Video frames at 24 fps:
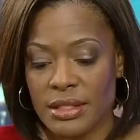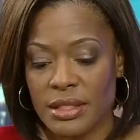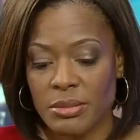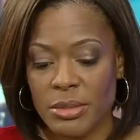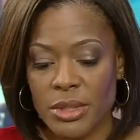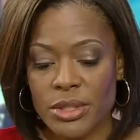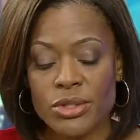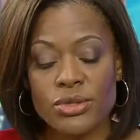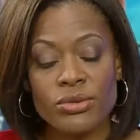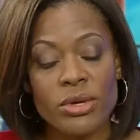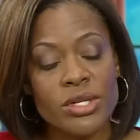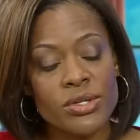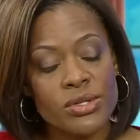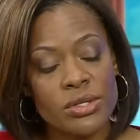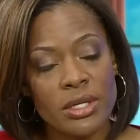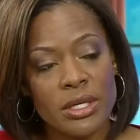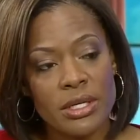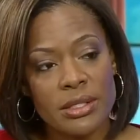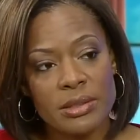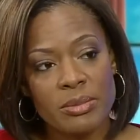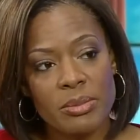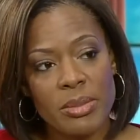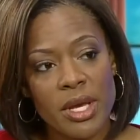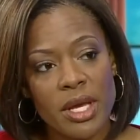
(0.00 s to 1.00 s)
this administration,
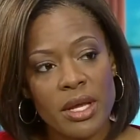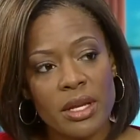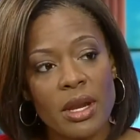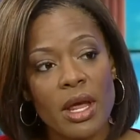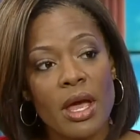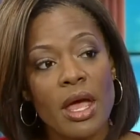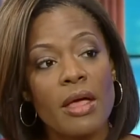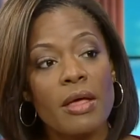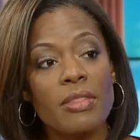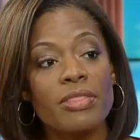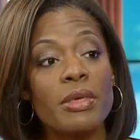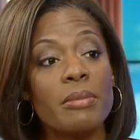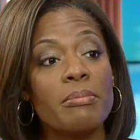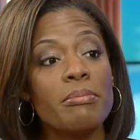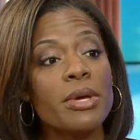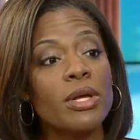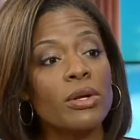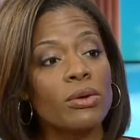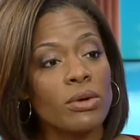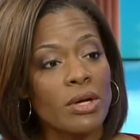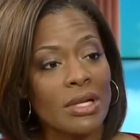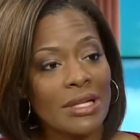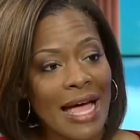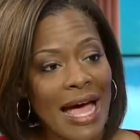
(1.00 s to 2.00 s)
has been the
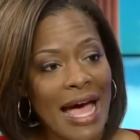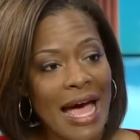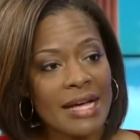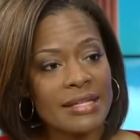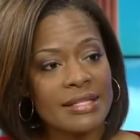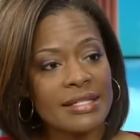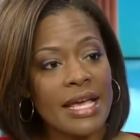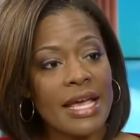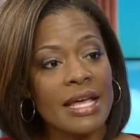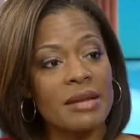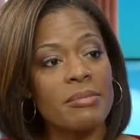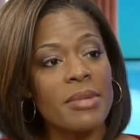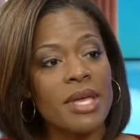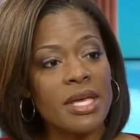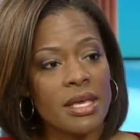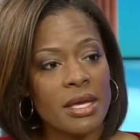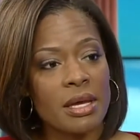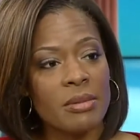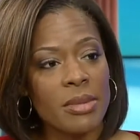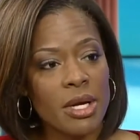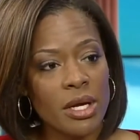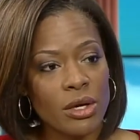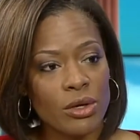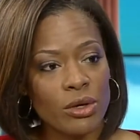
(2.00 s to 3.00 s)
middle class and making
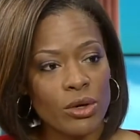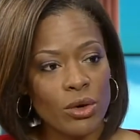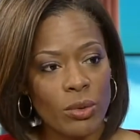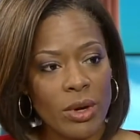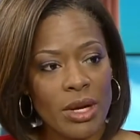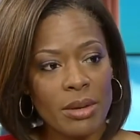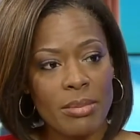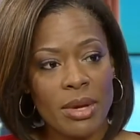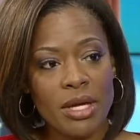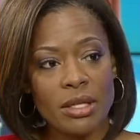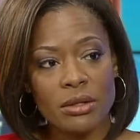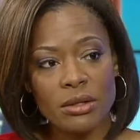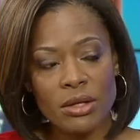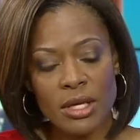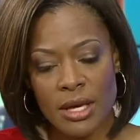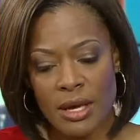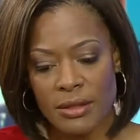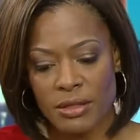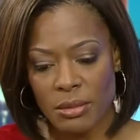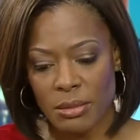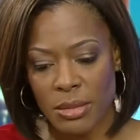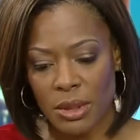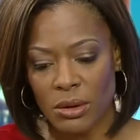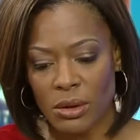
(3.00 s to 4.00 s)
America great by looking
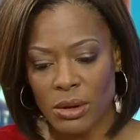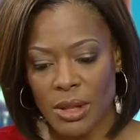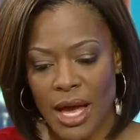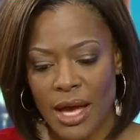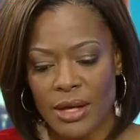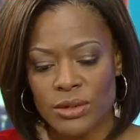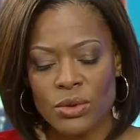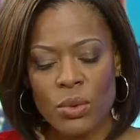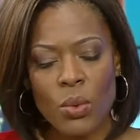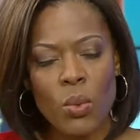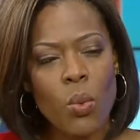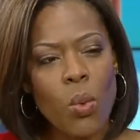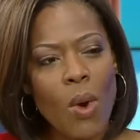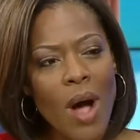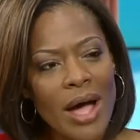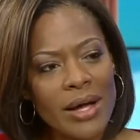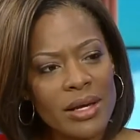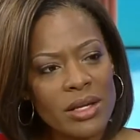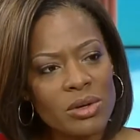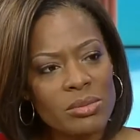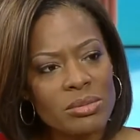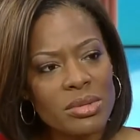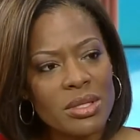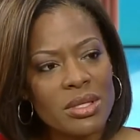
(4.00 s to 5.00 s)
at the middle class. Why
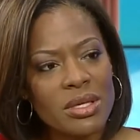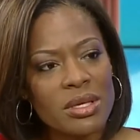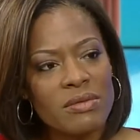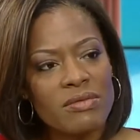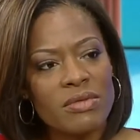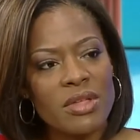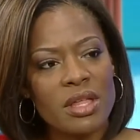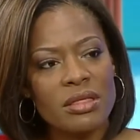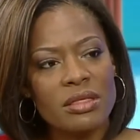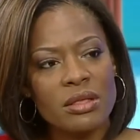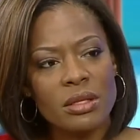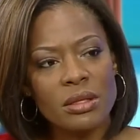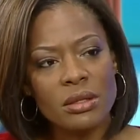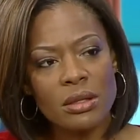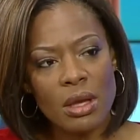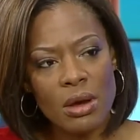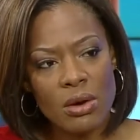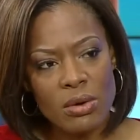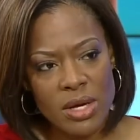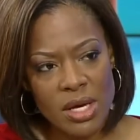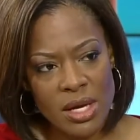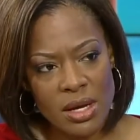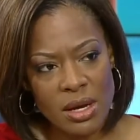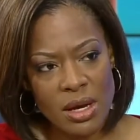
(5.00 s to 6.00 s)
do you believe that the
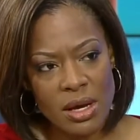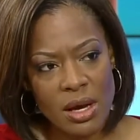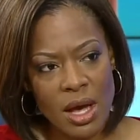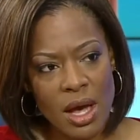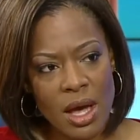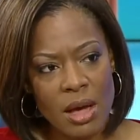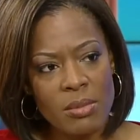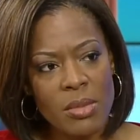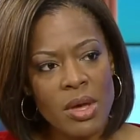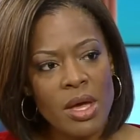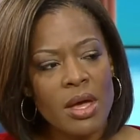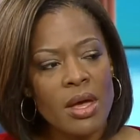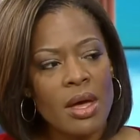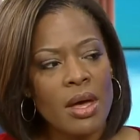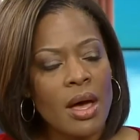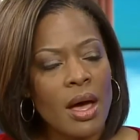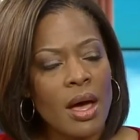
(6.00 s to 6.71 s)
low-income